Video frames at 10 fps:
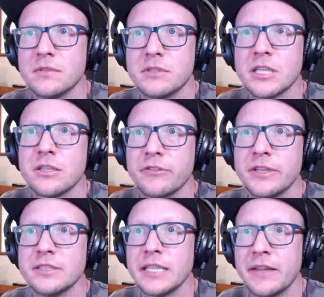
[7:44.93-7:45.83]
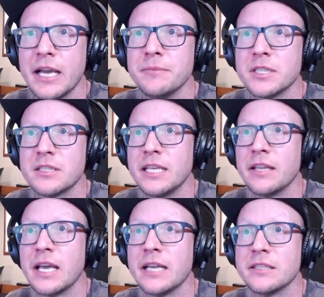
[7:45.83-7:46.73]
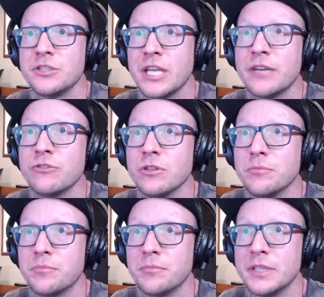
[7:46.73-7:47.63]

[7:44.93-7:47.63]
sus or anything like that. I'm just saying that as general